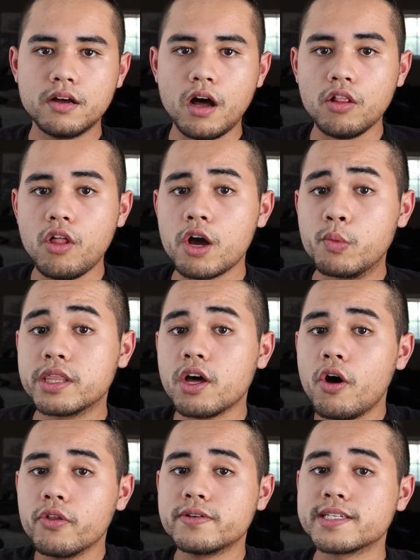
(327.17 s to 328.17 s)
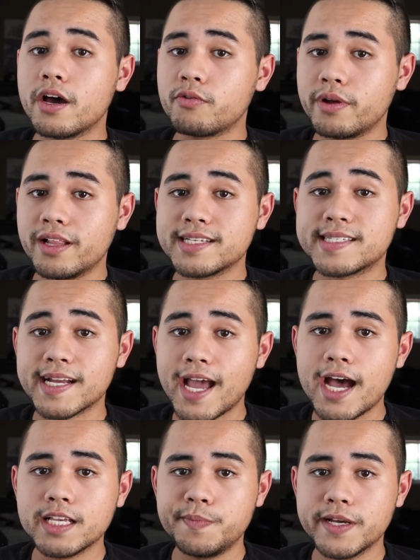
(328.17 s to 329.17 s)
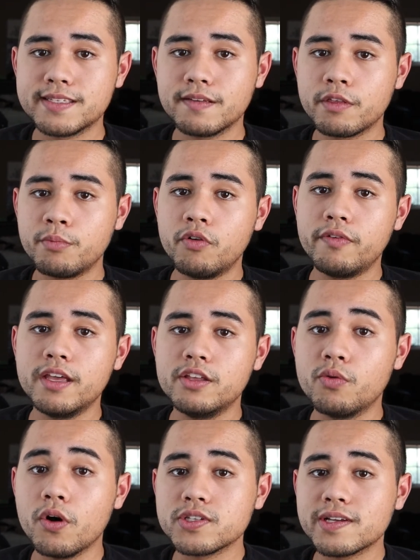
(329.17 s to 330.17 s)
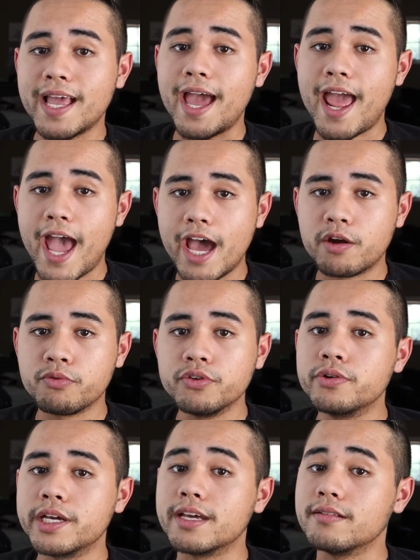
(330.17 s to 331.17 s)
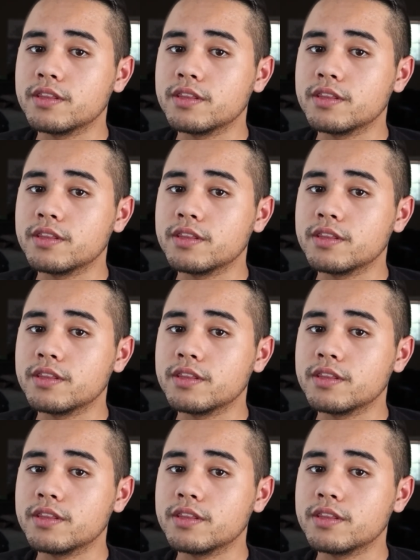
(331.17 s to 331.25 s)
Along with all those unrealistic aspects of the movie, you also get Ed Rooney,